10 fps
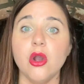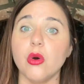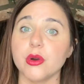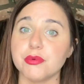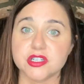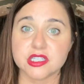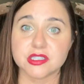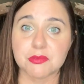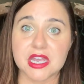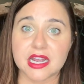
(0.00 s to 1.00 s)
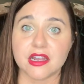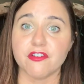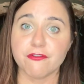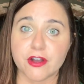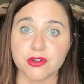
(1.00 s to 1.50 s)
or participating in a
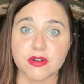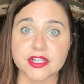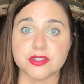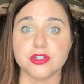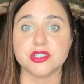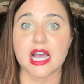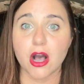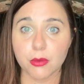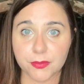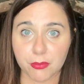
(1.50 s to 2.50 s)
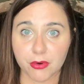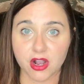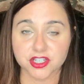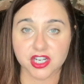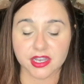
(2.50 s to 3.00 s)
fundraiser to help the
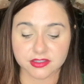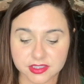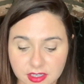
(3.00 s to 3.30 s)
project.